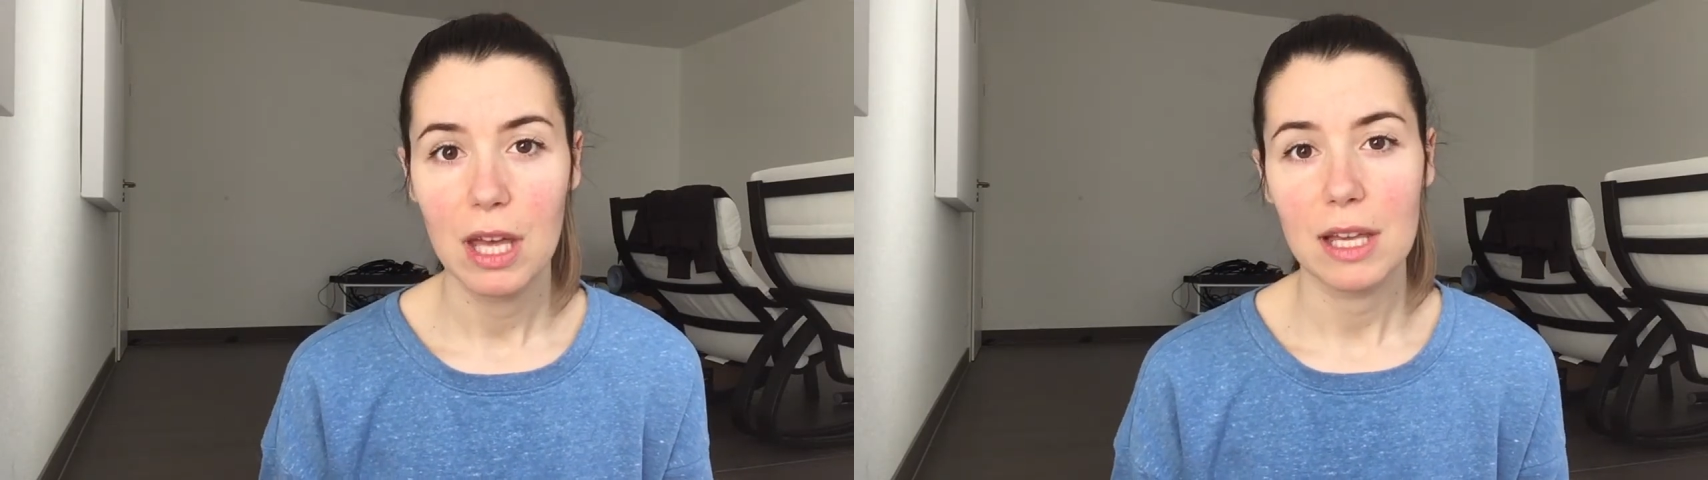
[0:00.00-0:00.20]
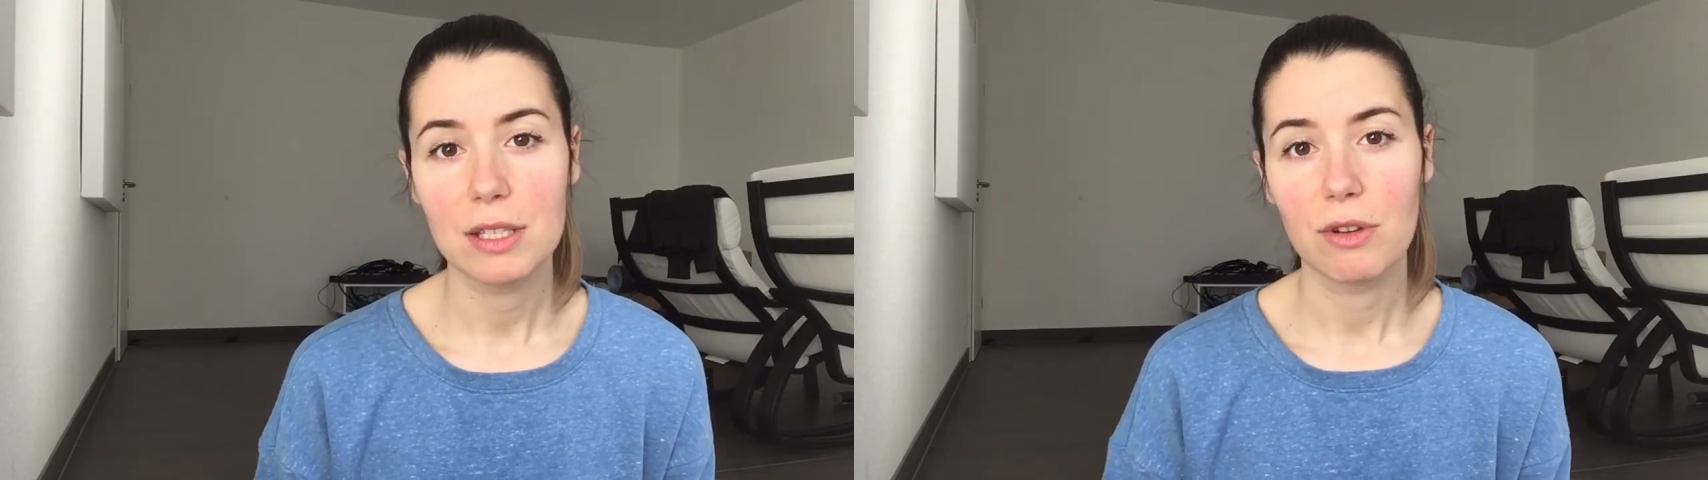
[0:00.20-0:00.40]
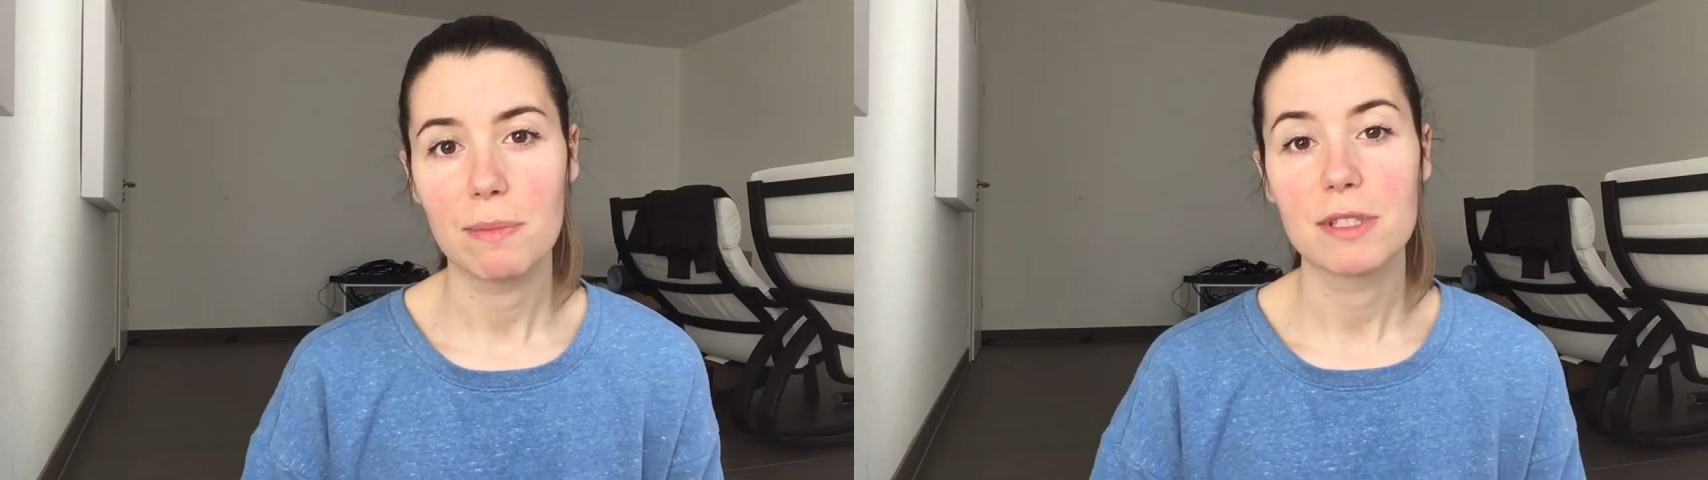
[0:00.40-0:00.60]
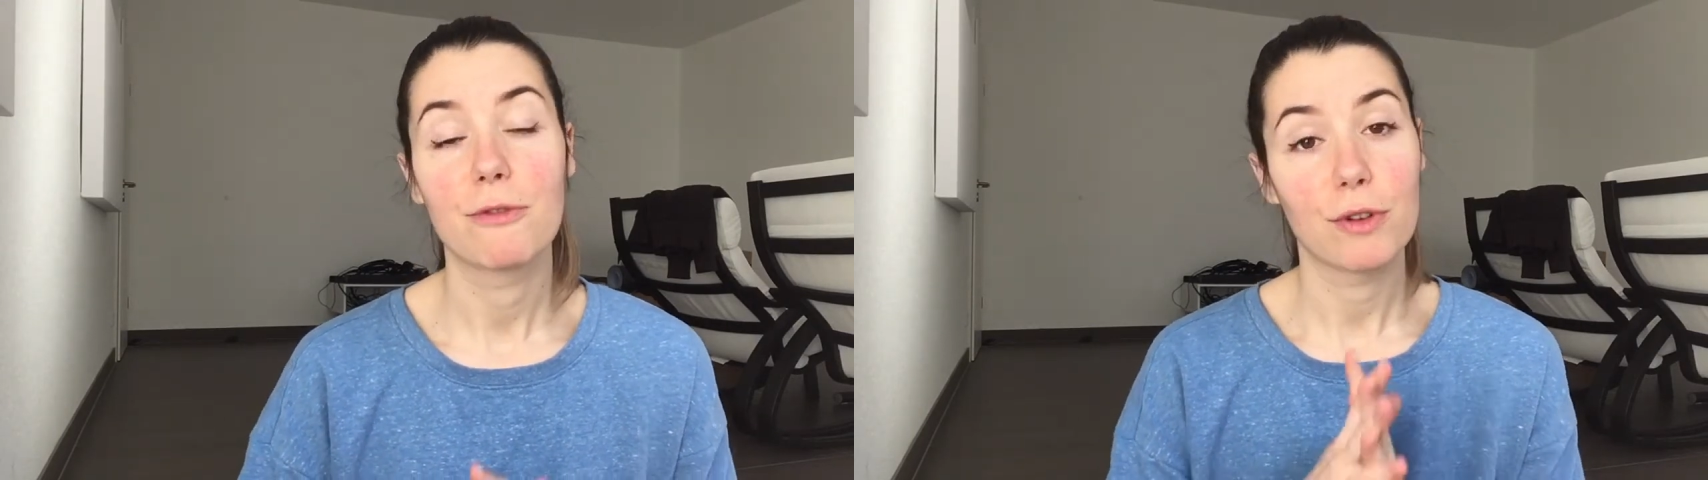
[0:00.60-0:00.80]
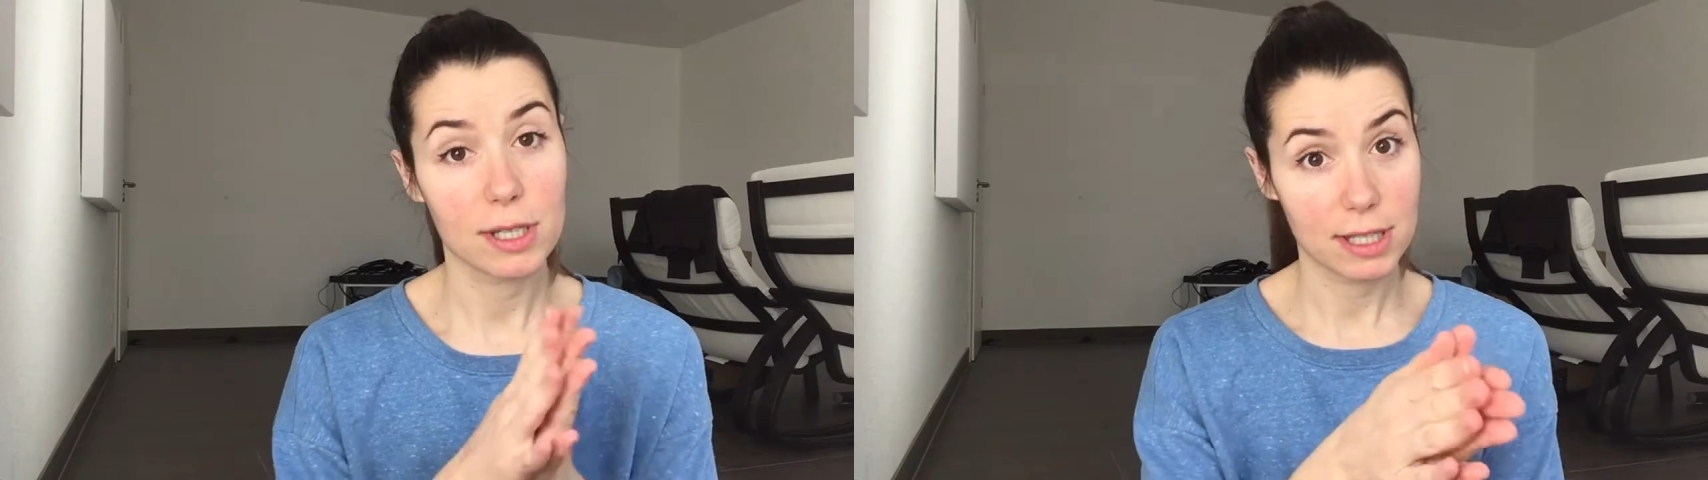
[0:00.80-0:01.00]
scripts,
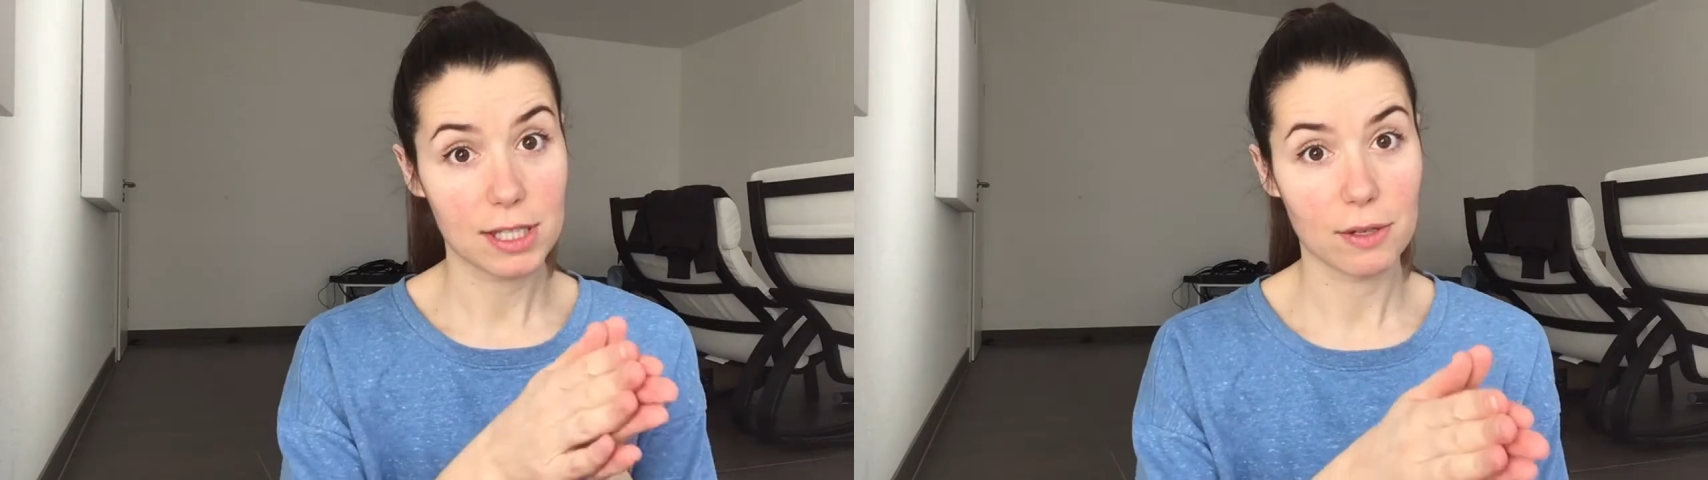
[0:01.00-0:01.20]
first the